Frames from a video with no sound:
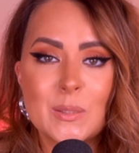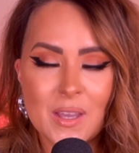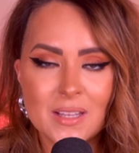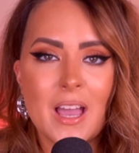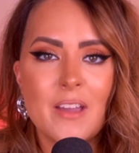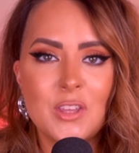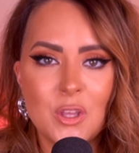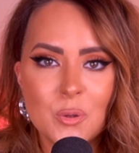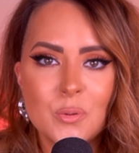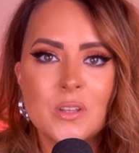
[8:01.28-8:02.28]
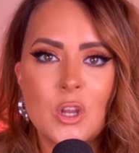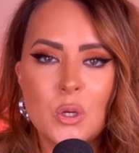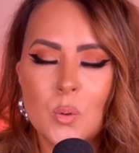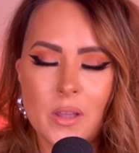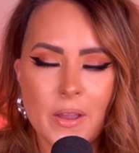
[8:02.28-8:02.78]
because I've used
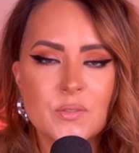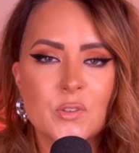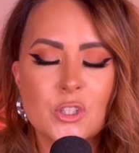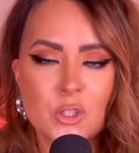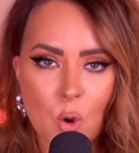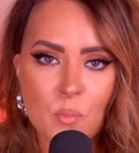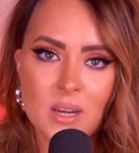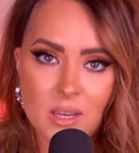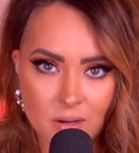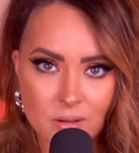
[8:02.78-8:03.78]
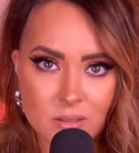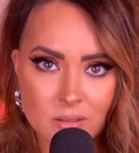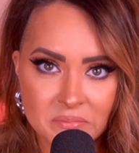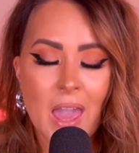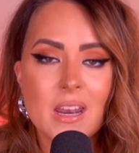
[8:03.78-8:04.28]
Neewer lights for so many years,
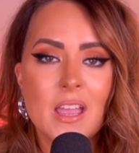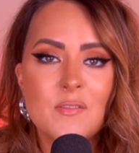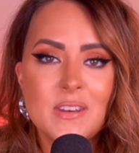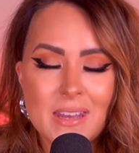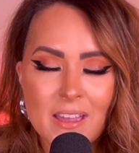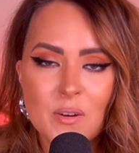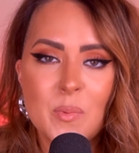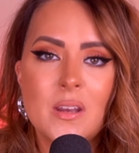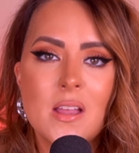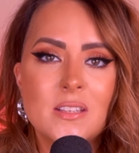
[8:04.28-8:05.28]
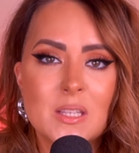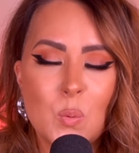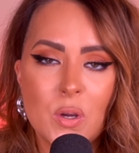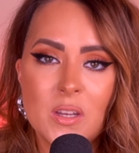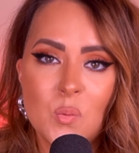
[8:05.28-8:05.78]
and I've never been
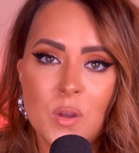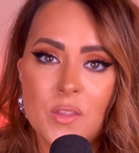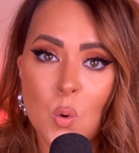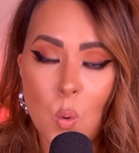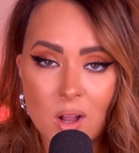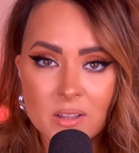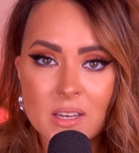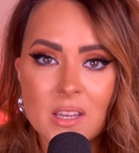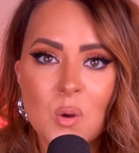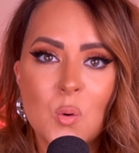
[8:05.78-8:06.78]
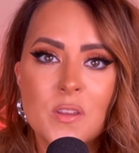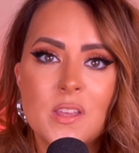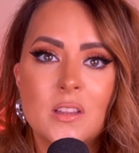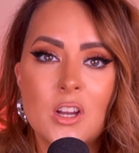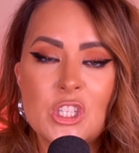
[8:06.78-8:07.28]
disappointed with the quality or
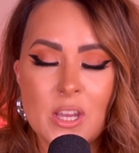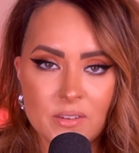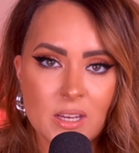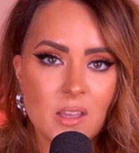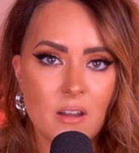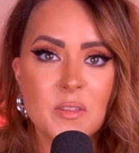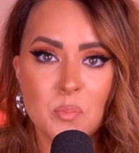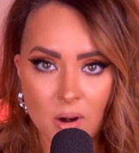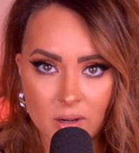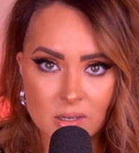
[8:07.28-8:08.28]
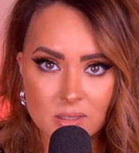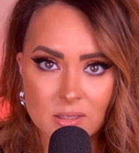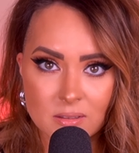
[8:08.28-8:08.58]
the longevity of the product.